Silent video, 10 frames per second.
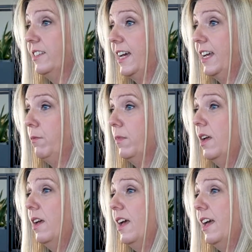time
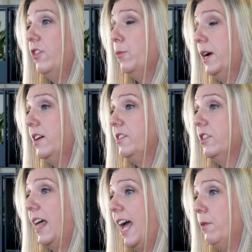in their
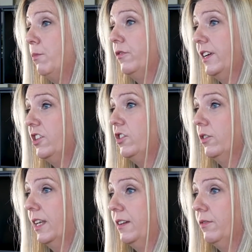personal and
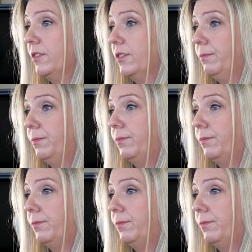professional lives.